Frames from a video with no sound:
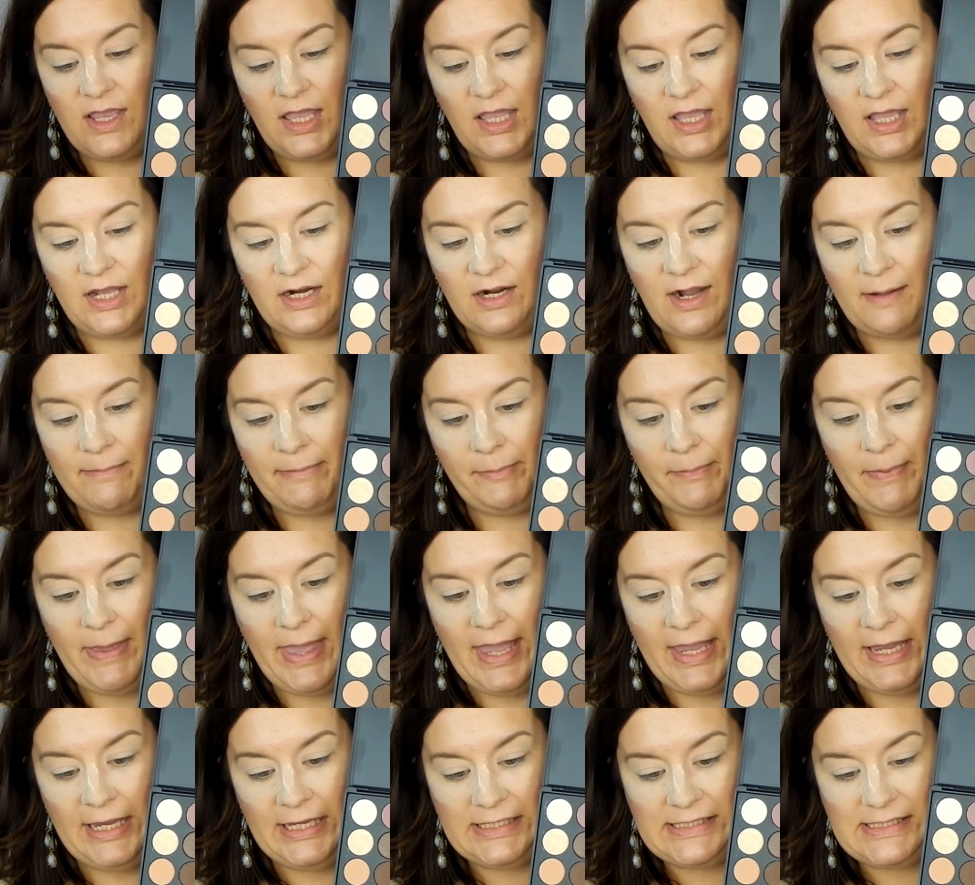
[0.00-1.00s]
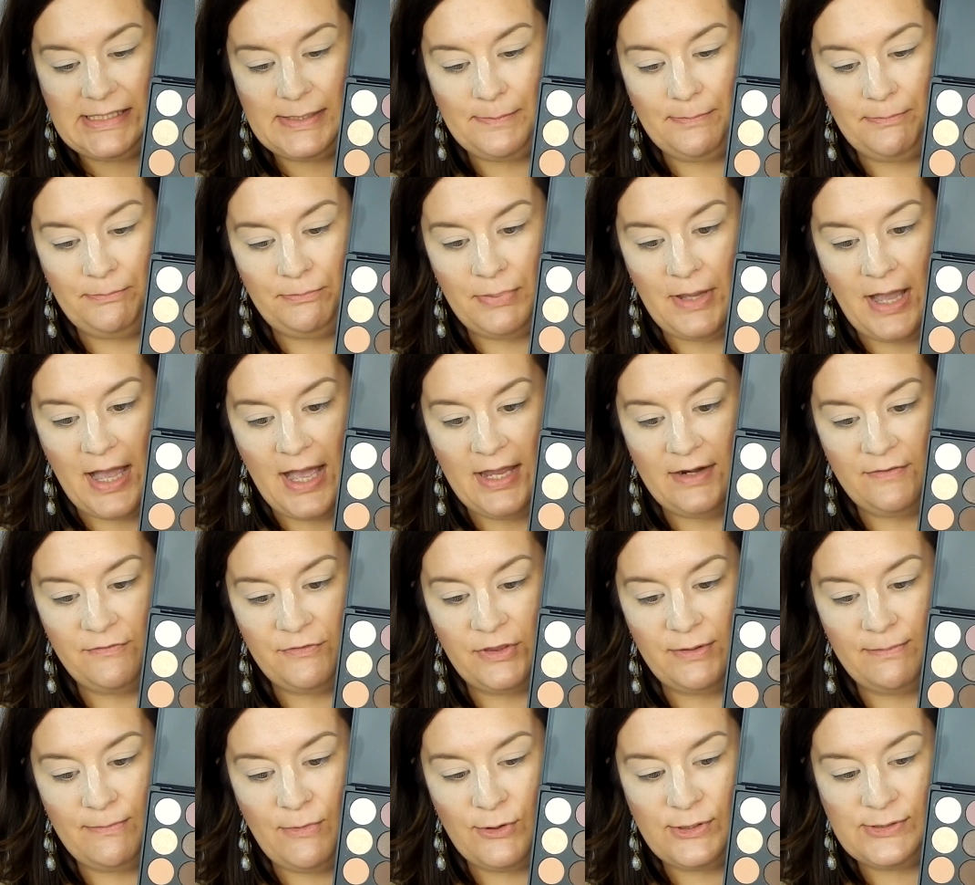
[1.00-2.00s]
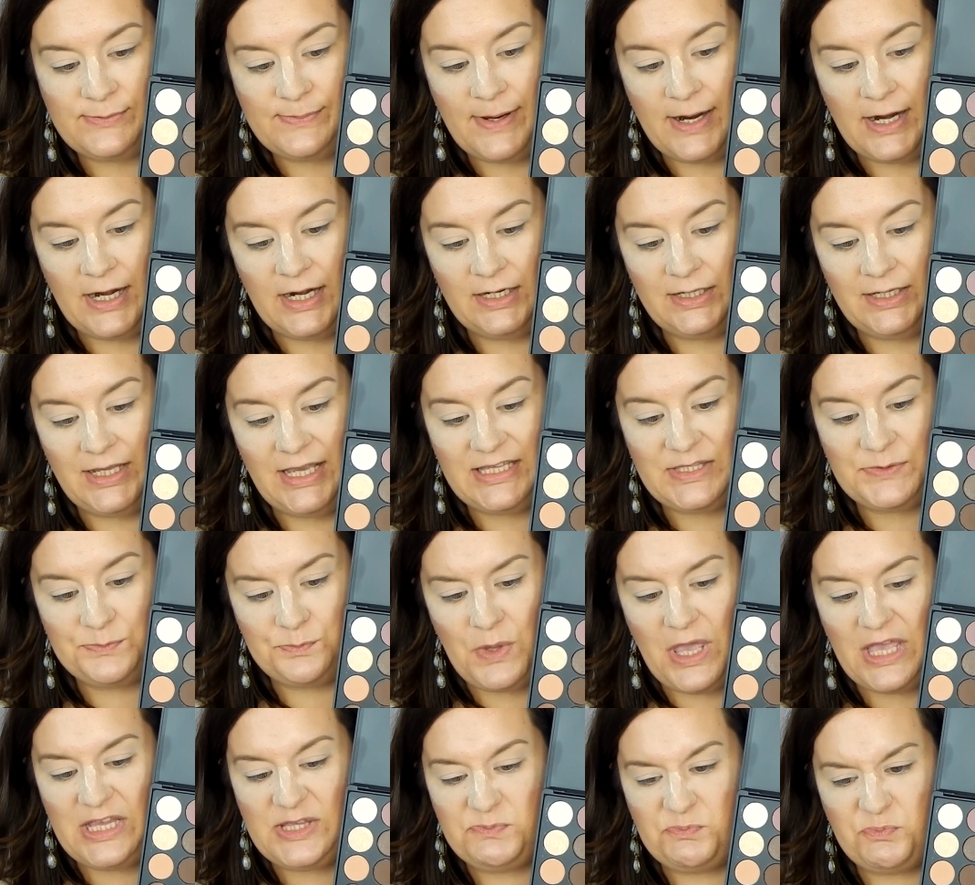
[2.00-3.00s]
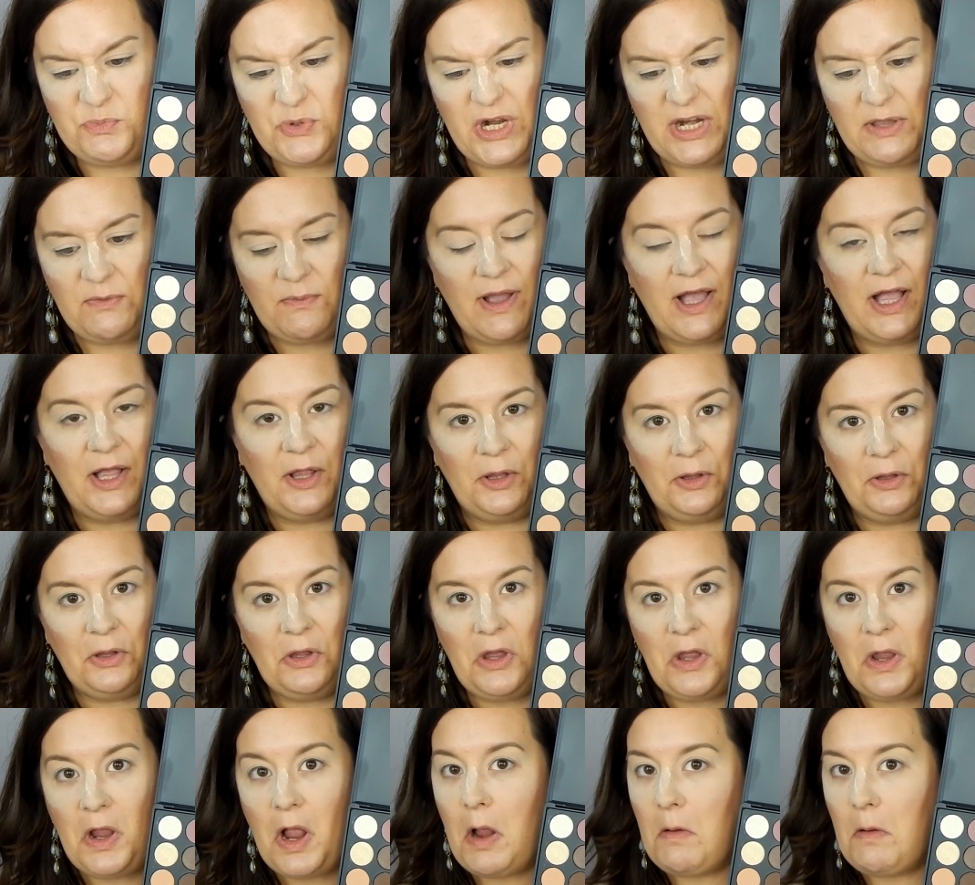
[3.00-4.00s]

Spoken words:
and a couple pinks, but for the most part, it's pretty well